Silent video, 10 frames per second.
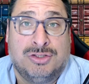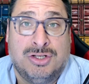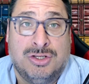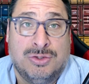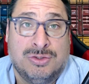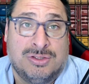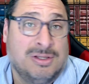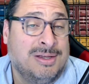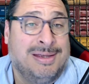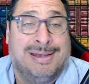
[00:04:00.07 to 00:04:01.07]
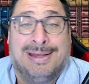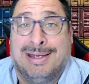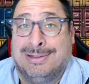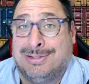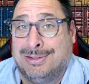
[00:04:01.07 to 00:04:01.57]
use
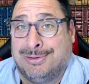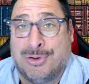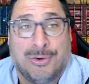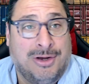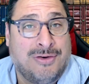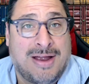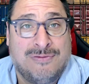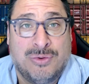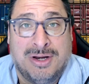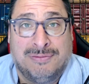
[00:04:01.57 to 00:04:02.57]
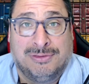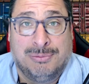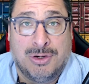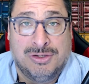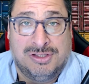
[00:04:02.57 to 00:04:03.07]
to choreograph whatever
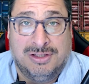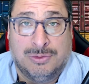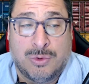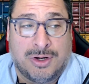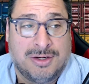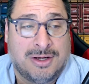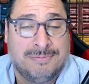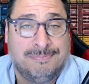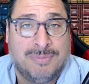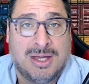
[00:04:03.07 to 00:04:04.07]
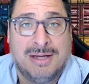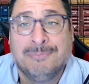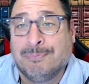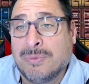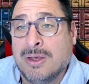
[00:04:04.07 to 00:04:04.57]
emergency they're working on,
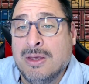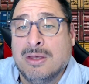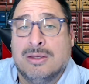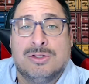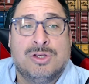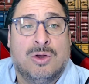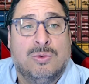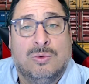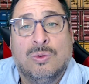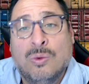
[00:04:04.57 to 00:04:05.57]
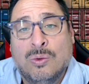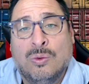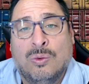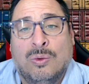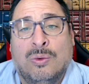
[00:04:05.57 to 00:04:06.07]
okay? So
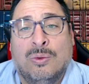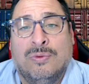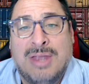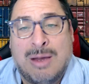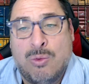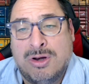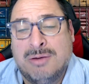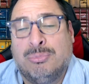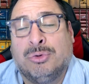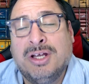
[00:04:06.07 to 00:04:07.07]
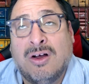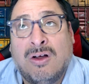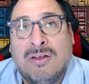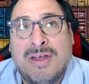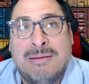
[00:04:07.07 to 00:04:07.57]
I wanted to bring
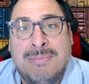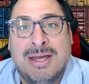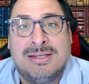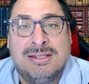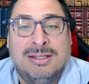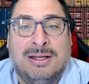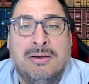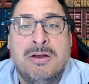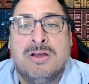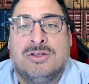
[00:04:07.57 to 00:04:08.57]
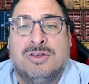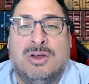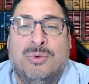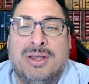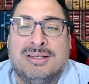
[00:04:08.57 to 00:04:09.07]
all that mess in there so
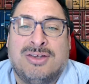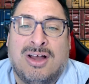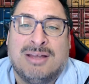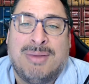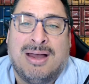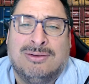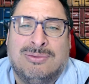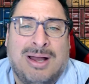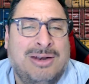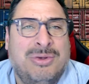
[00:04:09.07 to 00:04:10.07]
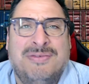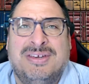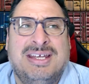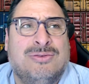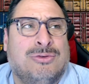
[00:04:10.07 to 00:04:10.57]
that we could talk about, why do we even
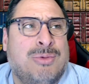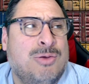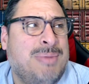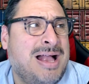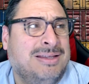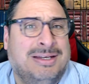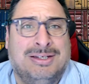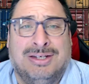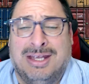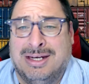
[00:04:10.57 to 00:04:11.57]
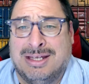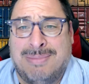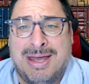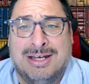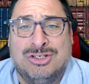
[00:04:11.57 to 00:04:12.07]
need a remote pilot in
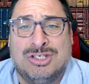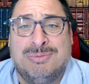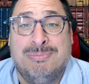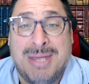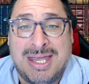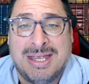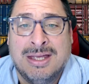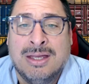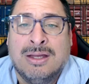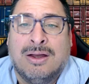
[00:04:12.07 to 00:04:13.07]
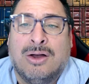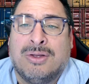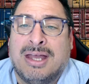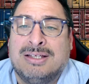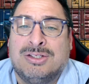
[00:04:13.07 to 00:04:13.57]
command? It's just me.
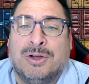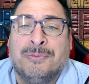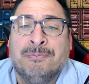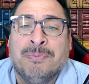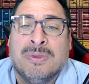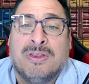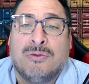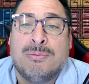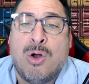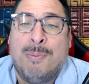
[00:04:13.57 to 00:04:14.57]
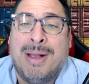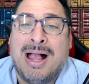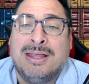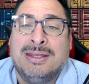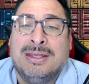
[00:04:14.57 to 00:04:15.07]
Okay, so the remote
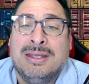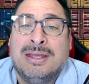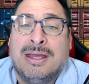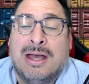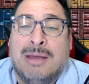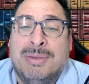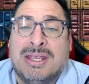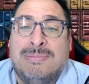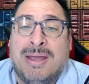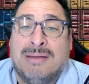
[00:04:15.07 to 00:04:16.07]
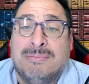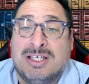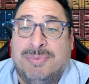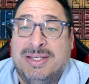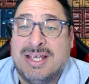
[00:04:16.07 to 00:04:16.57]
pilot in command
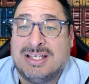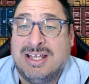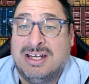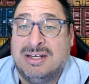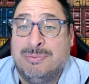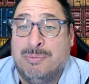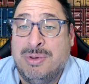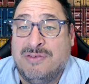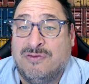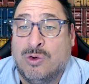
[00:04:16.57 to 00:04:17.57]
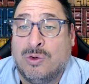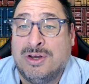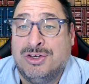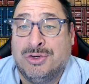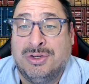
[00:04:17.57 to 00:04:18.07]
must be designated before
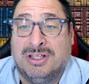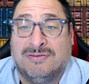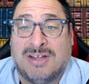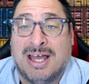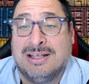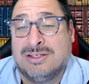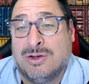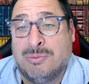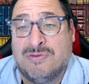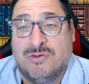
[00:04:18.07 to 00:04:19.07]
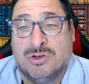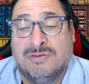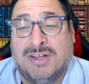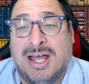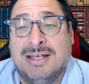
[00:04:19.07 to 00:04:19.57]
and during the flight. So before the
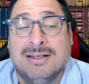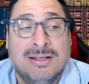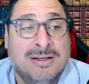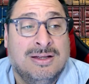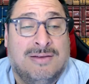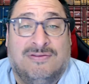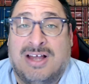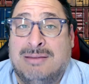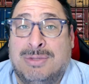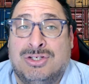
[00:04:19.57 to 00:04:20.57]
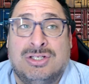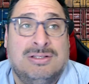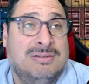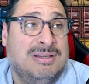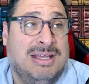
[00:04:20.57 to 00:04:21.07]
flight
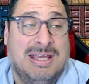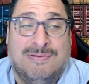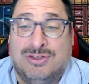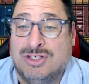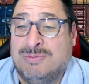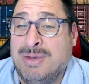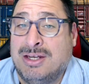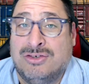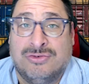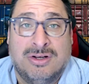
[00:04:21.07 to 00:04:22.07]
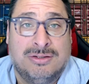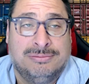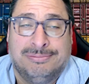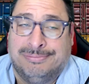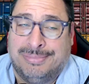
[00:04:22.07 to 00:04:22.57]
mission, if it's just me and a
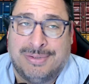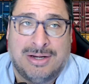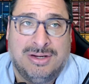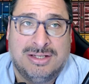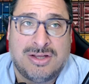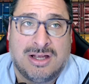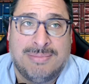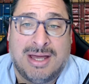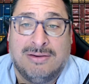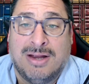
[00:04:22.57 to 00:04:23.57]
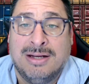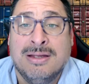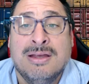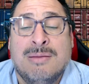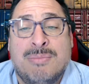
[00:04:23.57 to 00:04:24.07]
drone, I don't need to talk about it, right?
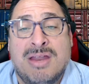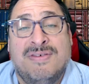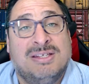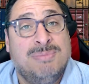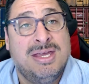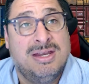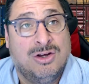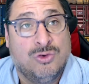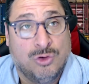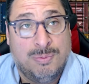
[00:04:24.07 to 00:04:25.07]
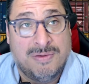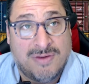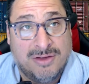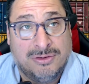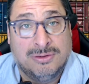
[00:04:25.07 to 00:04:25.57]
But if it's me and a group of
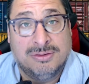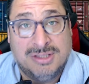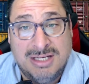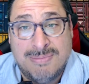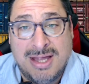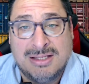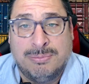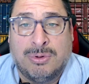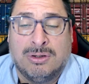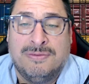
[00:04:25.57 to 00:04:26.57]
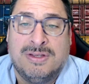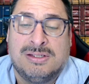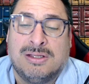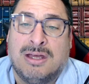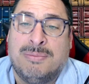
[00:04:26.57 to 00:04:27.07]
other teammates, a part of
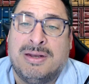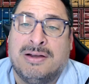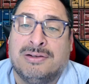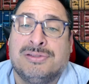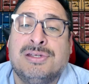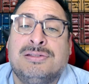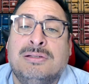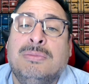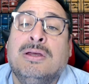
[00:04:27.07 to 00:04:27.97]
this unmanned aerial system,